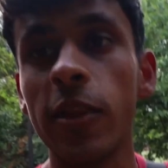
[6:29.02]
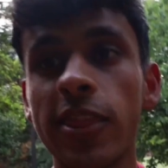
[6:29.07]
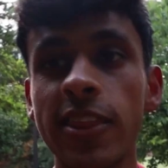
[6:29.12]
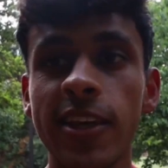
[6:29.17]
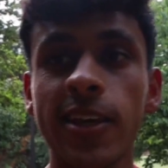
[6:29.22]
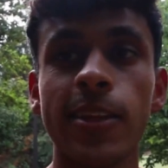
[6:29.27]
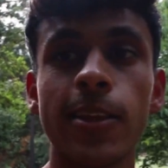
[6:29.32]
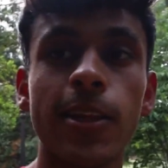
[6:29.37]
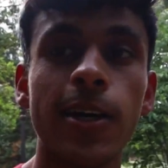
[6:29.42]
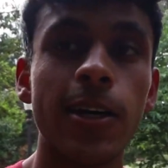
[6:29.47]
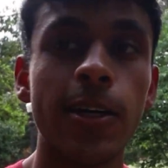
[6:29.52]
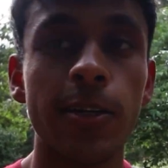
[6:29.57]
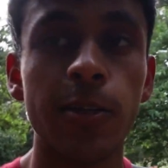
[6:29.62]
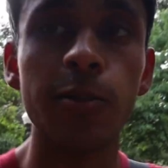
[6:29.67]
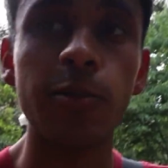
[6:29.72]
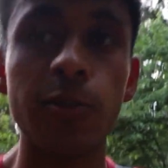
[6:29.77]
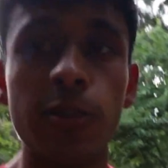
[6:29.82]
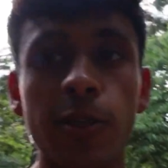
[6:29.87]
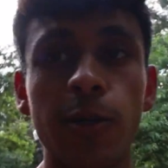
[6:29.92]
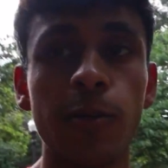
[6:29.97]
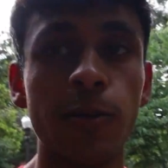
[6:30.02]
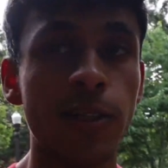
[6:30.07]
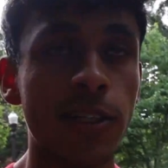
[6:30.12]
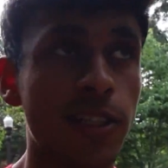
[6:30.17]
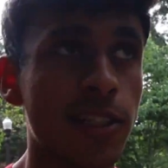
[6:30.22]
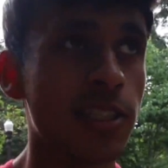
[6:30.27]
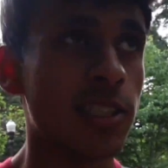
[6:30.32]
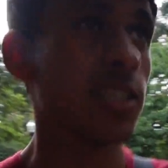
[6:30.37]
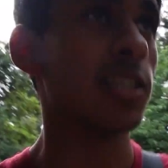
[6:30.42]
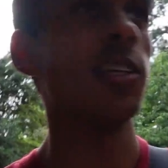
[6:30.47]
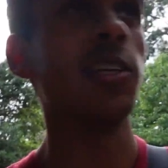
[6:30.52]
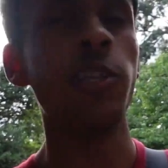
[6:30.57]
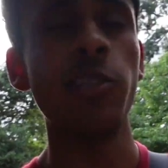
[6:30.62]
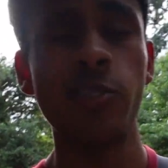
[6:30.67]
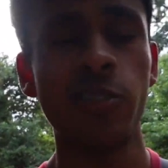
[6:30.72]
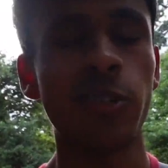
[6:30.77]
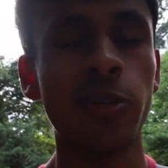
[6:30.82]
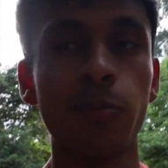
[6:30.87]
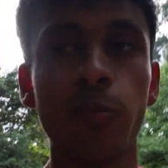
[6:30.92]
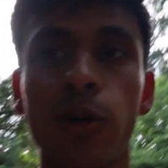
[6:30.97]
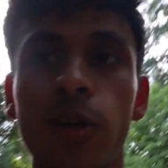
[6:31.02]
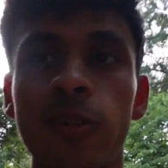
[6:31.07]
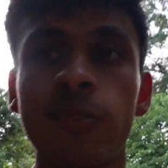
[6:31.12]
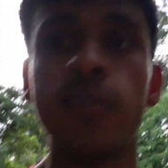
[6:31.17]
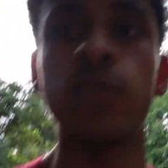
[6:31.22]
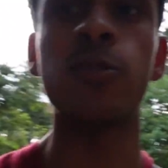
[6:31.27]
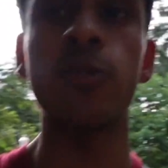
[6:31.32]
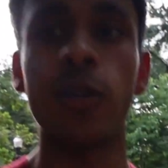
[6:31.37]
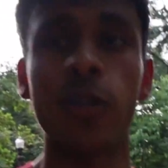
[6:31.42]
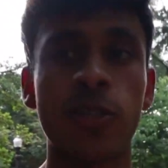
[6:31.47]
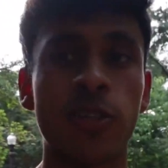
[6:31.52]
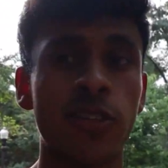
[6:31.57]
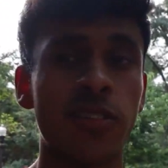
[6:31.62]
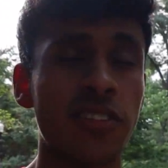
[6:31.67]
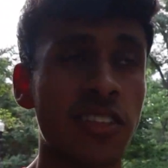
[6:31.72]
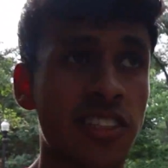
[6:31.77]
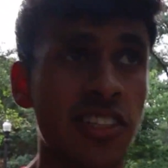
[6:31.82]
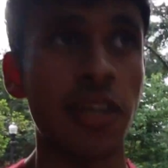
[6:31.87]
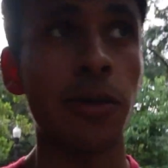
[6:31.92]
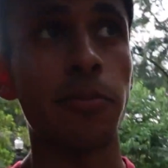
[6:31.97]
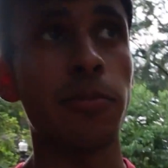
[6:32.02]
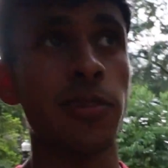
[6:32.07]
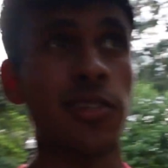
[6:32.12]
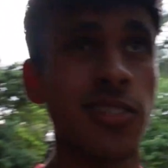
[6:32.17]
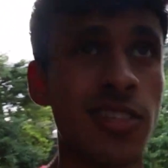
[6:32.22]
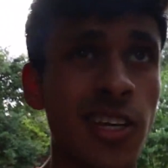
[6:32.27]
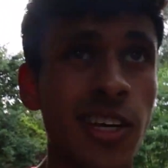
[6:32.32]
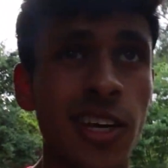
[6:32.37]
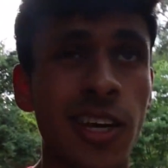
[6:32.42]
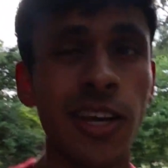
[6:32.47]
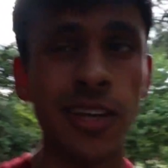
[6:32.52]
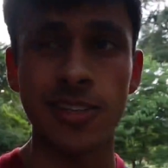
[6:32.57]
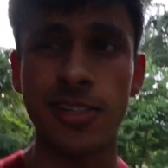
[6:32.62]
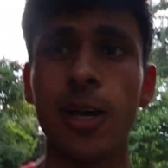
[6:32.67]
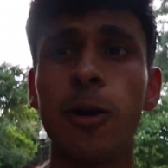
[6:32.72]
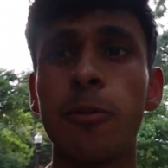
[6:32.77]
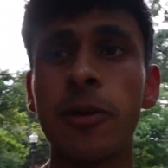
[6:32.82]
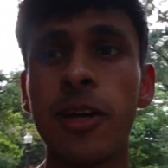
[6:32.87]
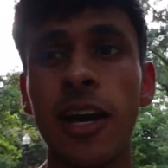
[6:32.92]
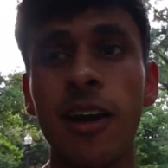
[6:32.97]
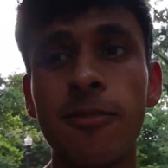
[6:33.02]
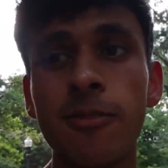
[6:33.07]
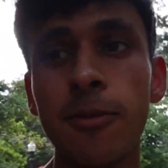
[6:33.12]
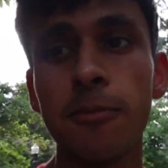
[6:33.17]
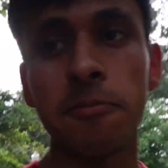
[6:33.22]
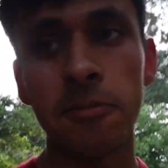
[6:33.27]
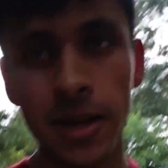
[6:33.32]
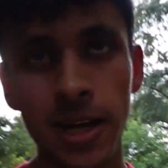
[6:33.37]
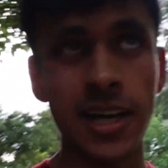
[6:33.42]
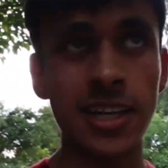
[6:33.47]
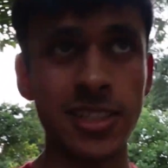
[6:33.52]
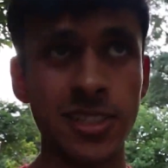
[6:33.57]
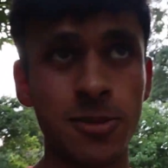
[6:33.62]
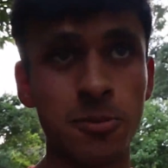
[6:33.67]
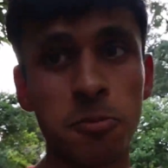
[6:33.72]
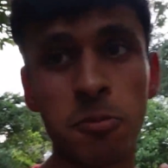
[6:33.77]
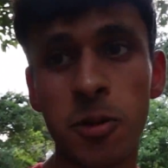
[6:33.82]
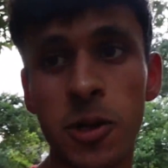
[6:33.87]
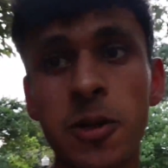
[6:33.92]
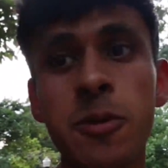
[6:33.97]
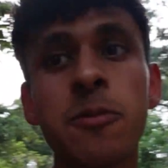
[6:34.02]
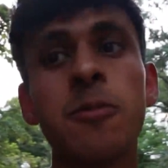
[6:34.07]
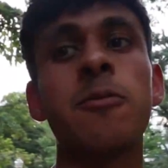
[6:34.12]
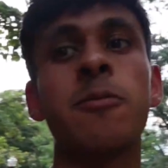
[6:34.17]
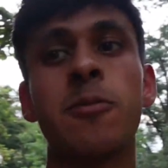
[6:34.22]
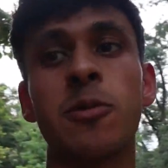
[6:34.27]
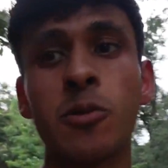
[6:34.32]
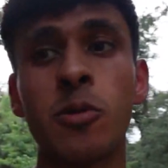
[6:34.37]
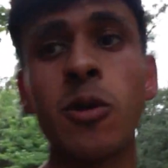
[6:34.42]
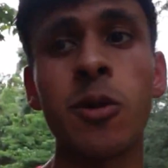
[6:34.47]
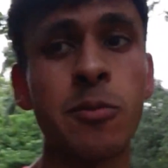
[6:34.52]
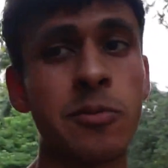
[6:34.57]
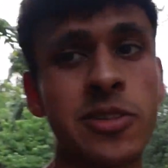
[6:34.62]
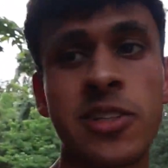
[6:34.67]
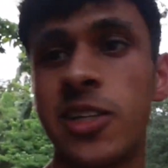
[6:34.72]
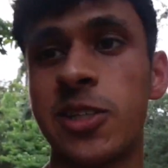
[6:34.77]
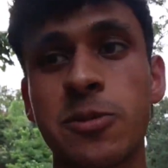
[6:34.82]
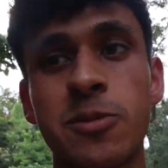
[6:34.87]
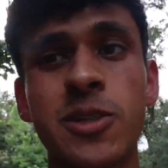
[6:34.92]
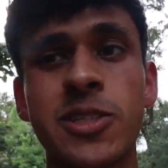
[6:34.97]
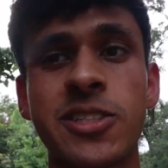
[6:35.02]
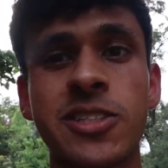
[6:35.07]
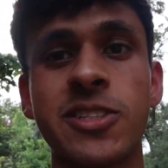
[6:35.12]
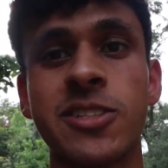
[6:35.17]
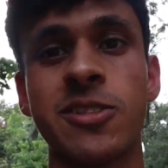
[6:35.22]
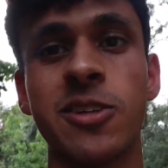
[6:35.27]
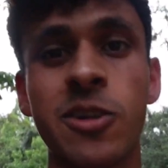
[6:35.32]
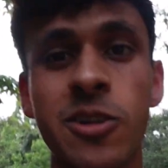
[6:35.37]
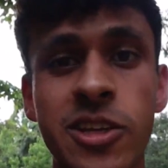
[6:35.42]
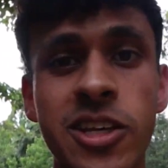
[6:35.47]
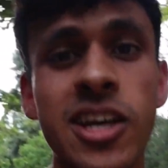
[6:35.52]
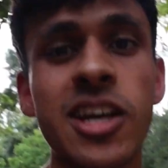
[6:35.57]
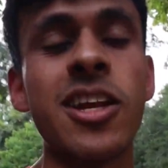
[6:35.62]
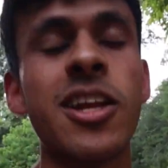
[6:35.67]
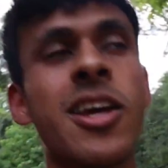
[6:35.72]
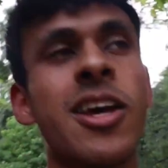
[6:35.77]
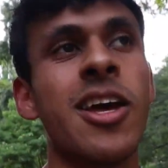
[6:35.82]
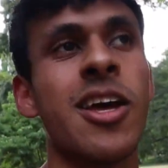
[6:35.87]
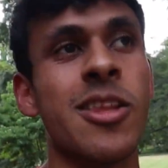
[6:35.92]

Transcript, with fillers: One thing that you'll notice, an interesting part of the structure of this campus, is that we haven't passed one dorm slash residence hall yet.